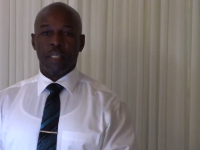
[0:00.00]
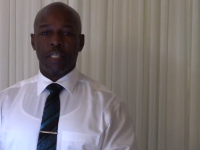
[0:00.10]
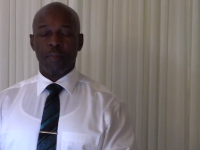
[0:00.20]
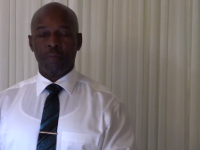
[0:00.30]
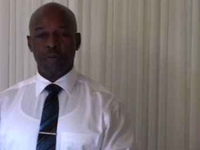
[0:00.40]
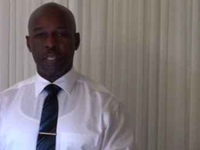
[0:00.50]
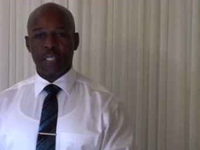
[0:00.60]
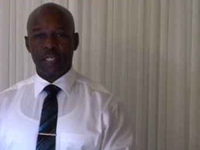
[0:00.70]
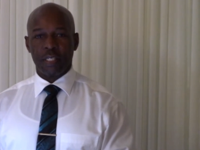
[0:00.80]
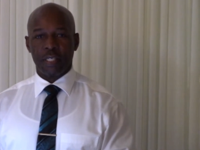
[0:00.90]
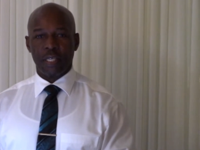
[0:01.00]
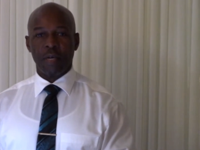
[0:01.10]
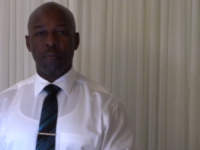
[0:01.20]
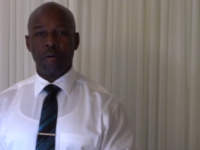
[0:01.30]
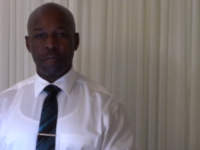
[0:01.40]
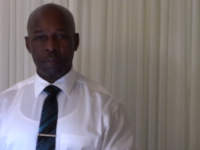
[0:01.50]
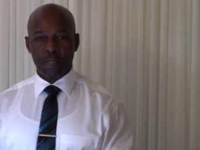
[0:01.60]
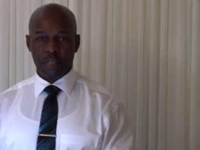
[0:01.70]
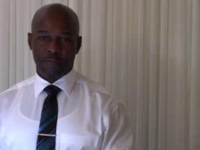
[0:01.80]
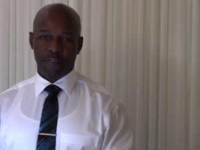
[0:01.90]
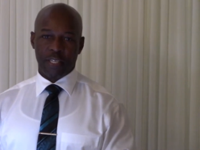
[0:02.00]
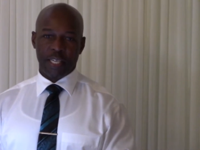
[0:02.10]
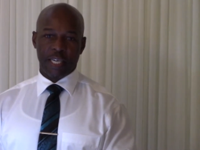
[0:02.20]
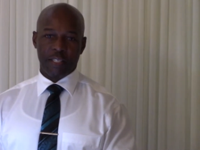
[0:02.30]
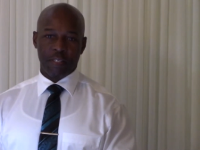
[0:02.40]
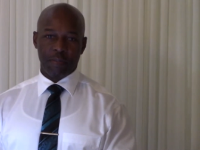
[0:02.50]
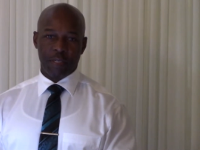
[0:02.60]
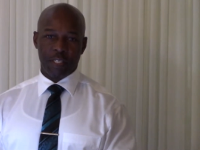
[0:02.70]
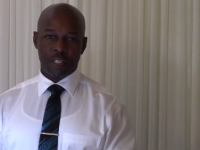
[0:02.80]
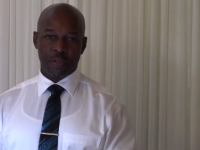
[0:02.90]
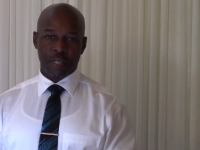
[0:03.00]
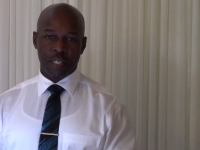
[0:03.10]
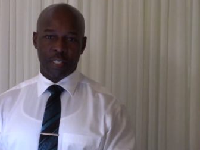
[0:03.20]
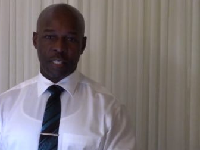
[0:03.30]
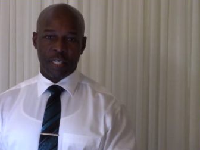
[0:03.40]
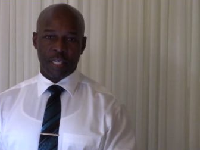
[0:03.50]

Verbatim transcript: Good morning and welcome to the Feeding House Ministries,